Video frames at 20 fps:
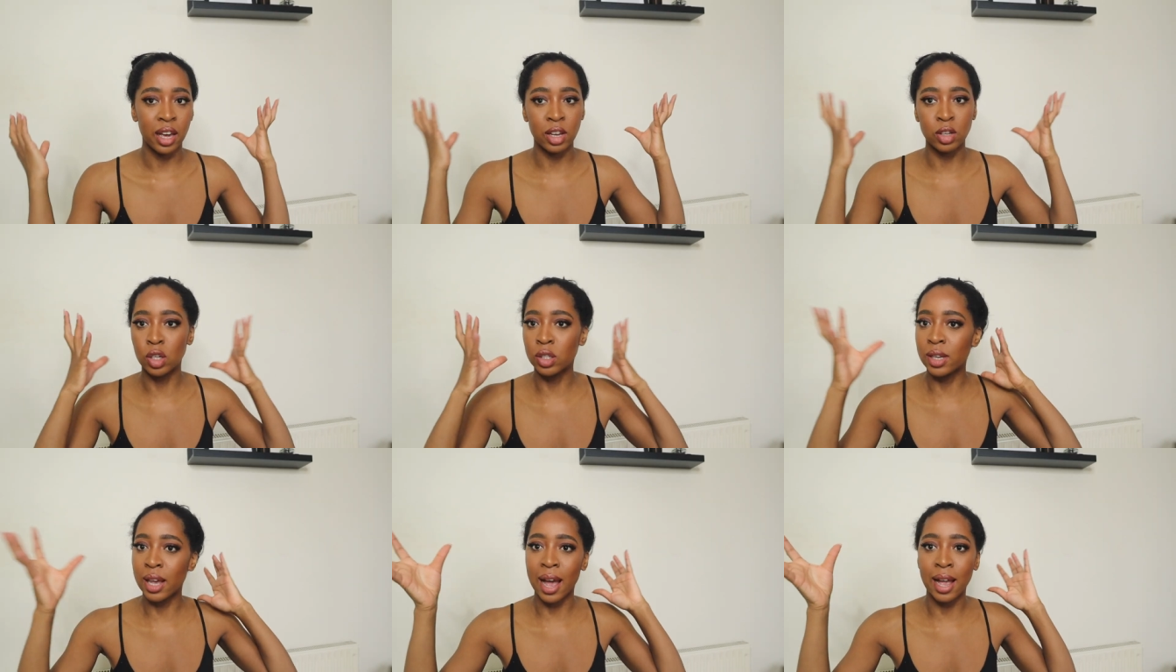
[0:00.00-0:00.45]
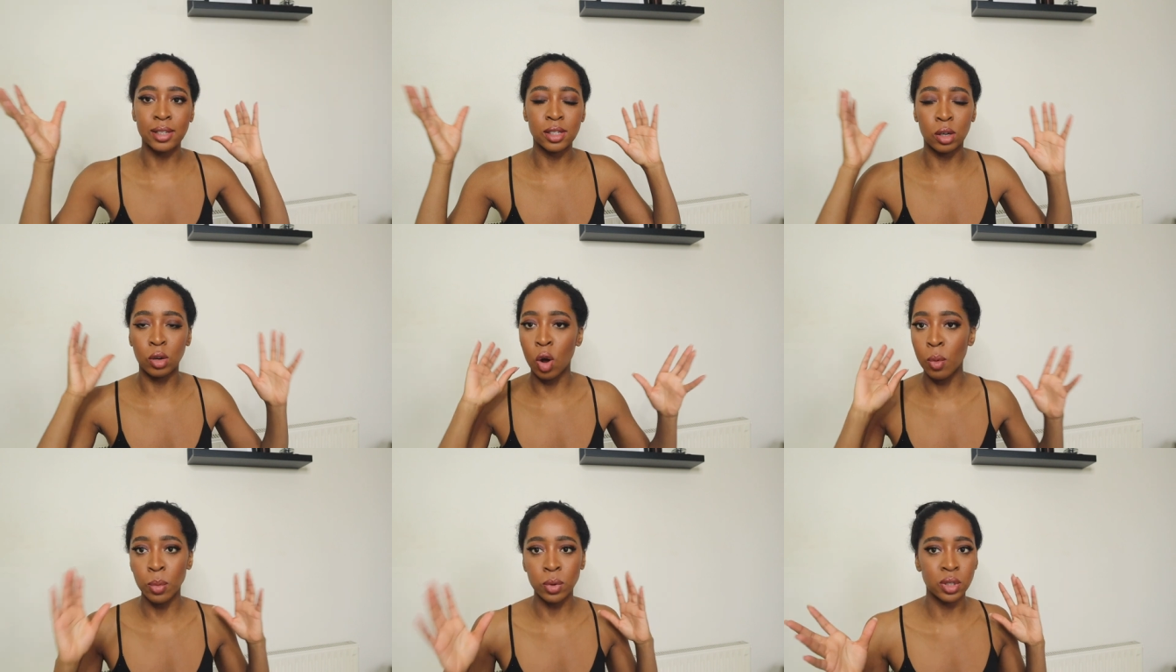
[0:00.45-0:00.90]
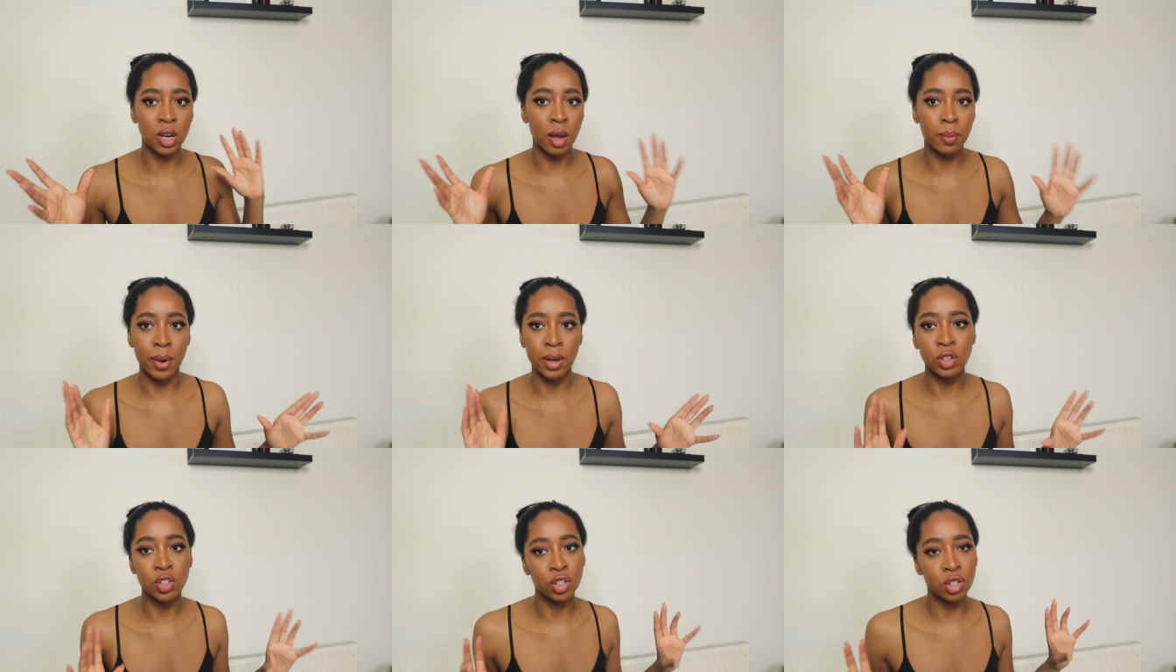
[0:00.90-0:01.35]
It just adds a lot more
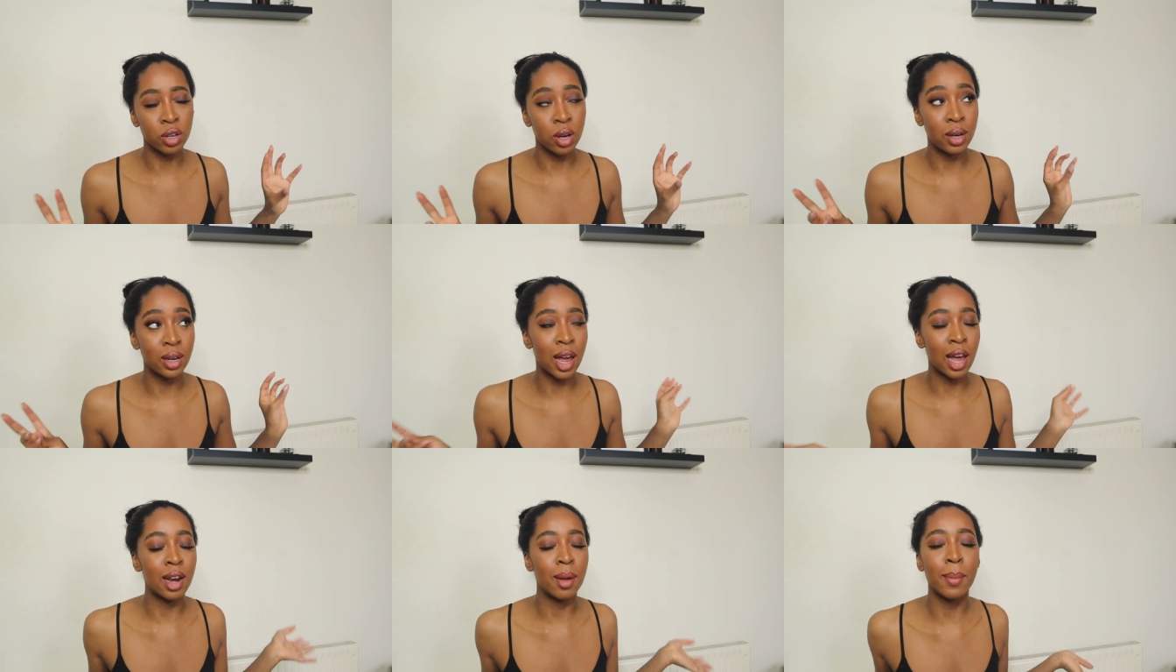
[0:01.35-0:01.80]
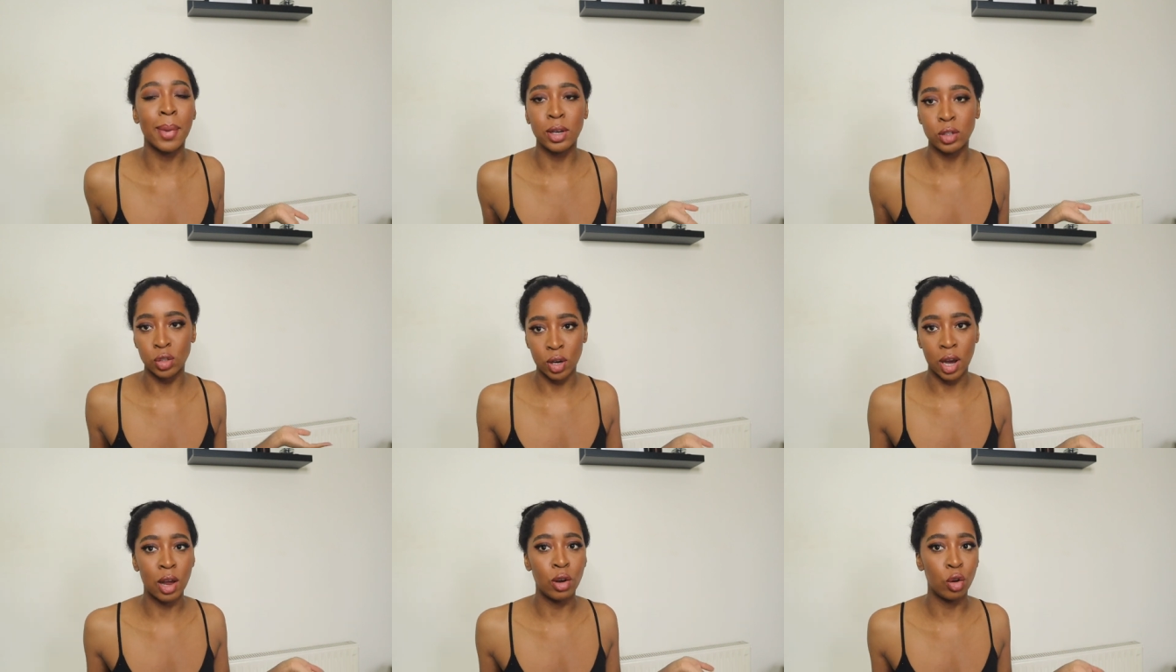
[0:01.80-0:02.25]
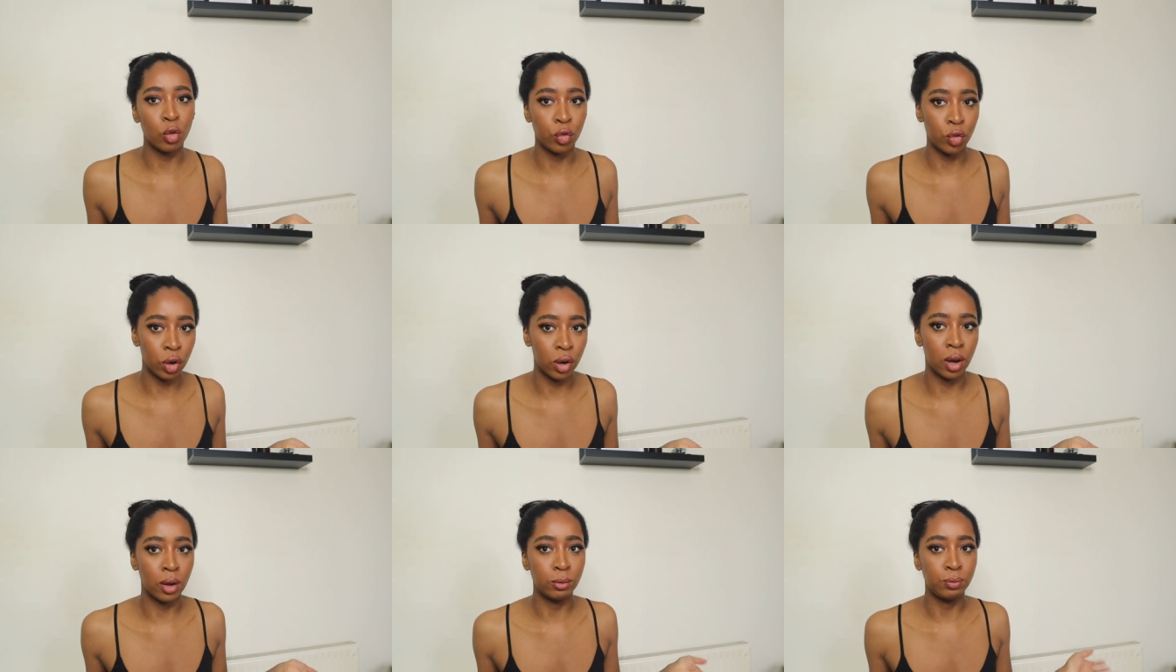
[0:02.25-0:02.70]
dimension and it makes your hair look
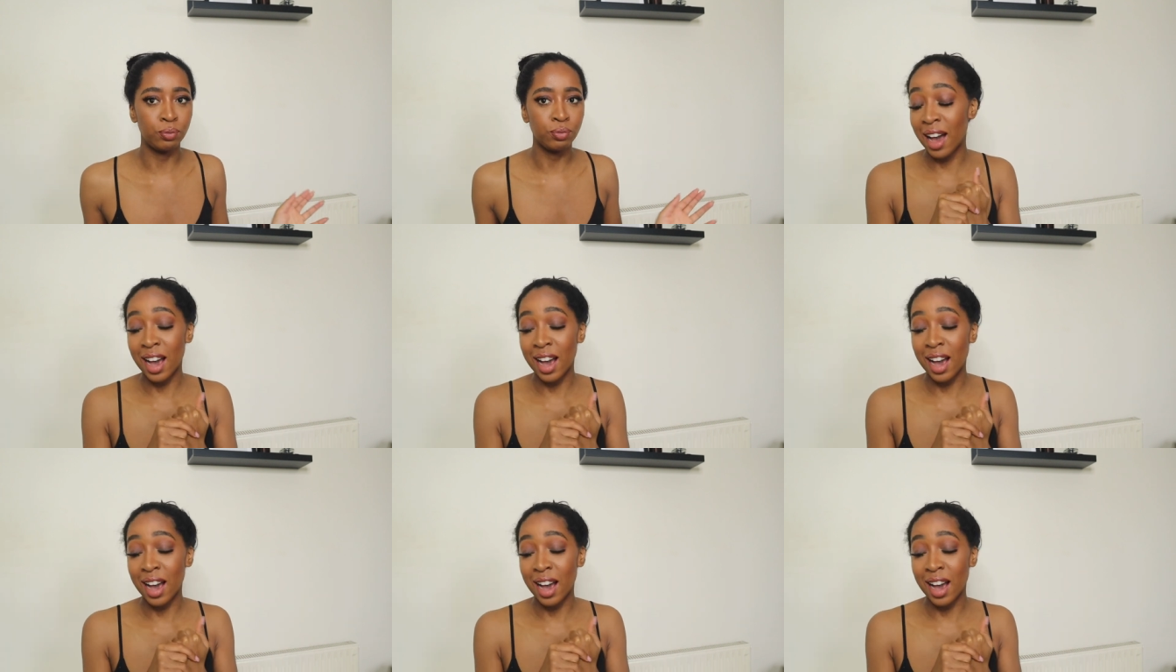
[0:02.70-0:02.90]
fuller.